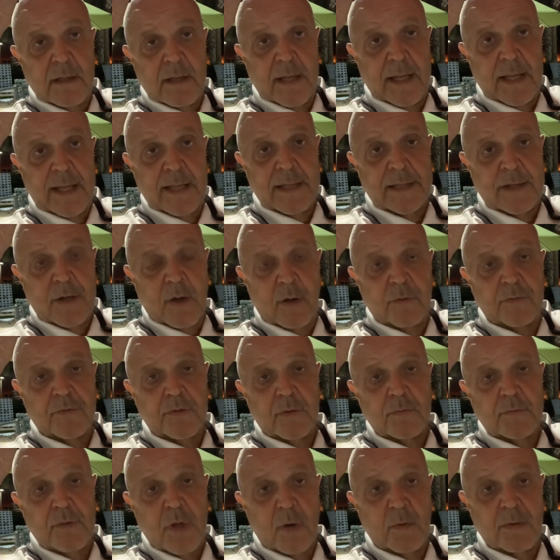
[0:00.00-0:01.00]
and also
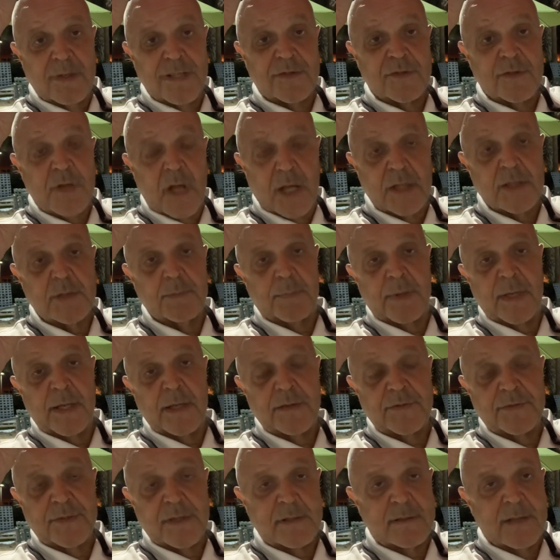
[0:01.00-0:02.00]
known as
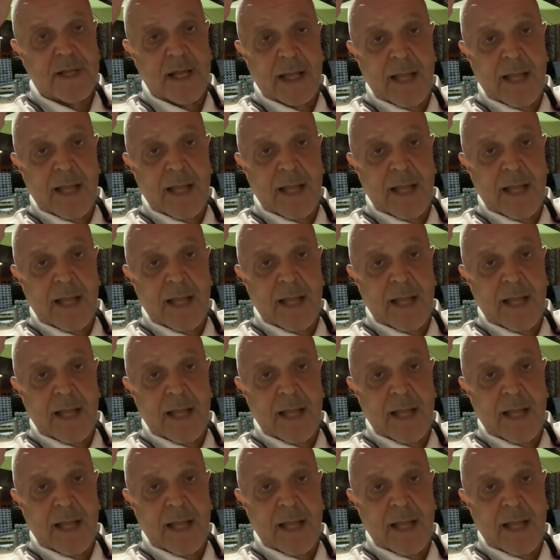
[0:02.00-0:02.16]
NosBiggs, and